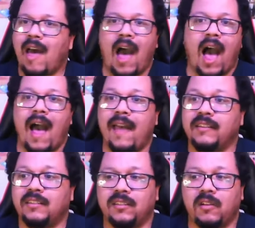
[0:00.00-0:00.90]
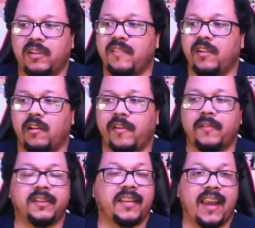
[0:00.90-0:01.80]
I don't even know if I
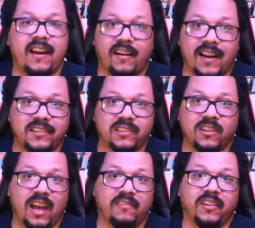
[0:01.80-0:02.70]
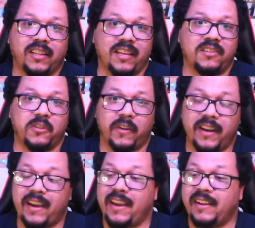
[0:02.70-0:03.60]
really care. I just know that I really enjoyed
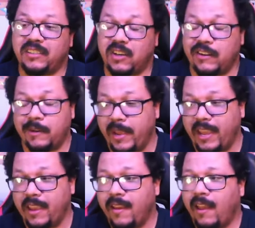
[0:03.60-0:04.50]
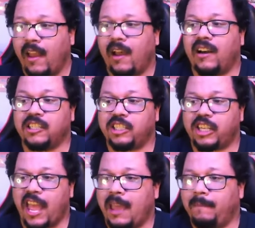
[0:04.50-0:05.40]
it, and it's going to be a
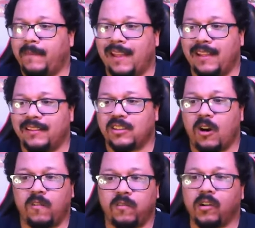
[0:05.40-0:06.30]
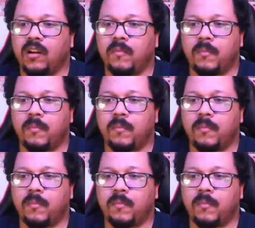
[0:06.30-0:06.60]
shame that it's over.